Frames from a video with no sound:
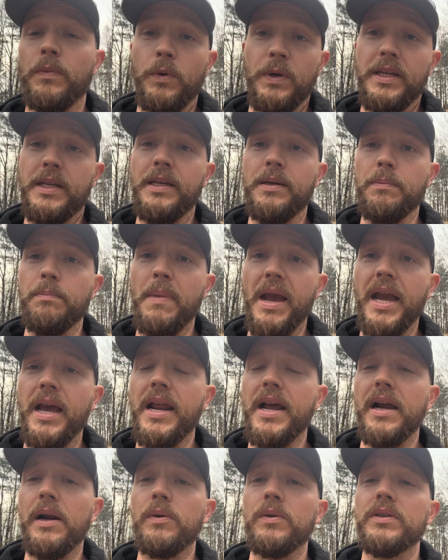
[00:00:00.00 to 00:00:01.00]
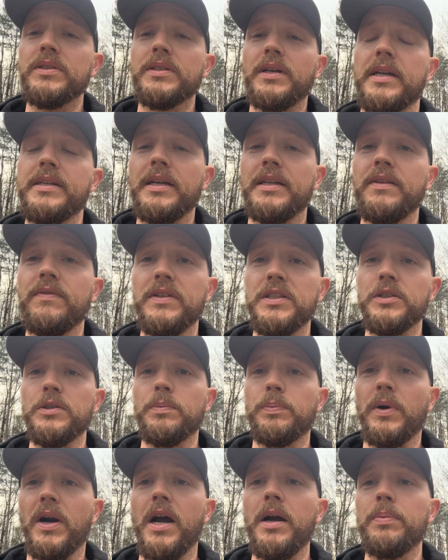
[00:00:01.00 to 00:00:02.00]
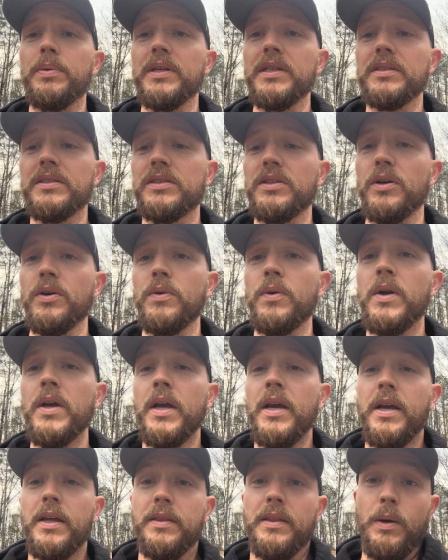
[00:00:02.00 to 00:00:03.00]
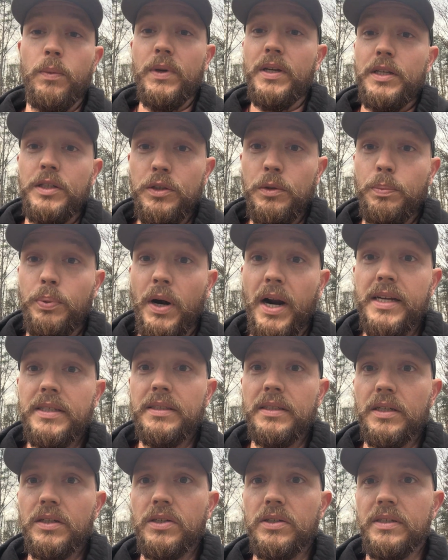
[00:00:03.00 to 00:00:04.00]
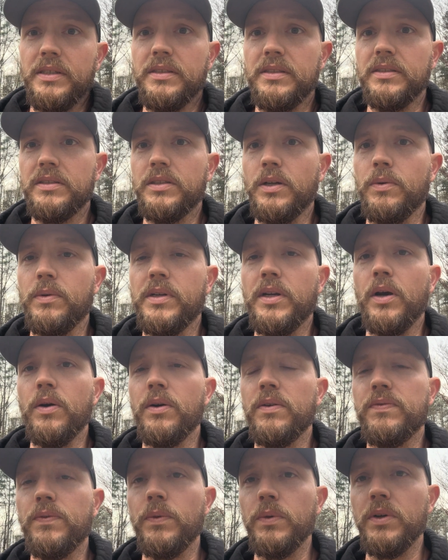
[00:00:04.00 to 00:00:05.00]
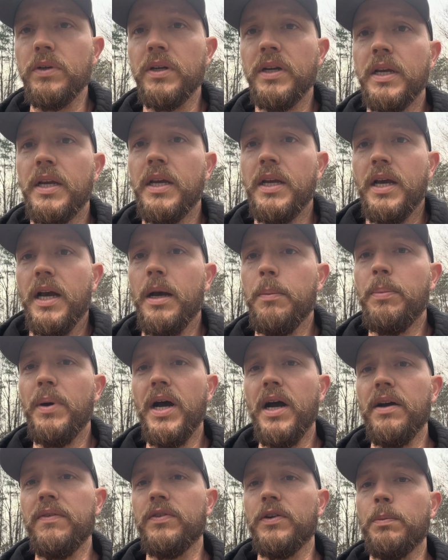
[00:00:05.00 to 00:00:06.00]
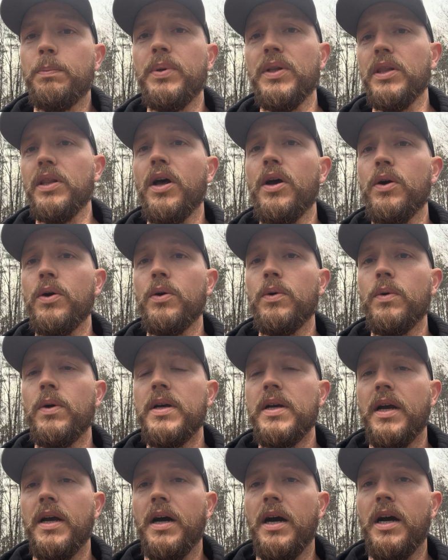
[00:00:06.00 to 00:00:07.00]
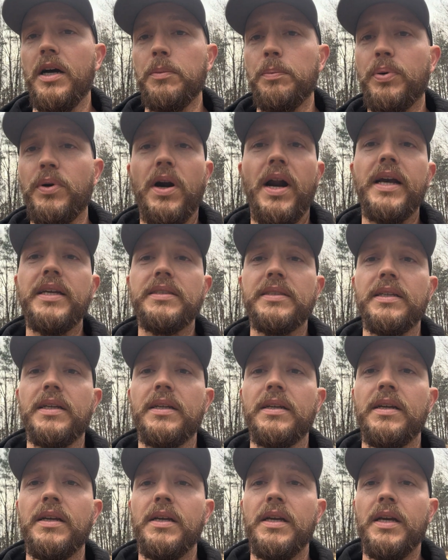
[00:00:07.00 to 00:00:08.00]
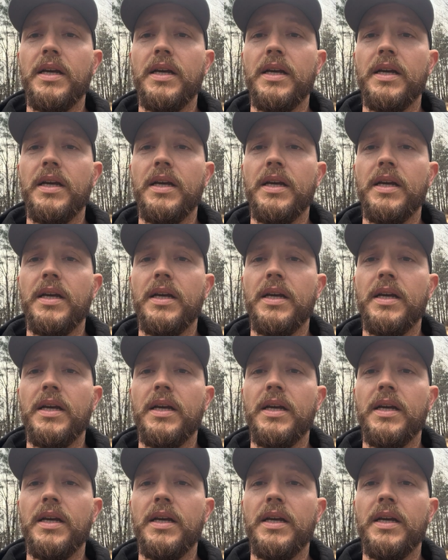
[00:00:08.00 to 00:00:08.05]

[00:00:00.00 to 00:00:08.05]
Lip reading: We keep man hours on individual properties so that we can do price increases, so we know if we're above or below on pricing.